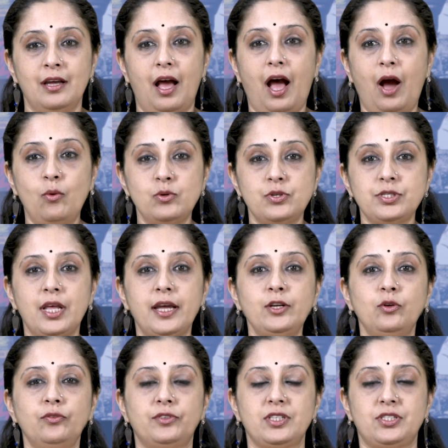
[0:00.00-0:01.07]
outside
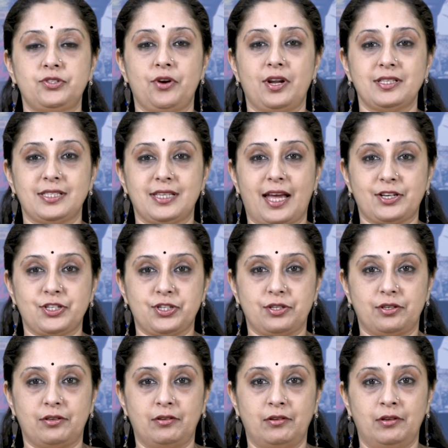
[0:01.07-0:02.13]
of this transaction.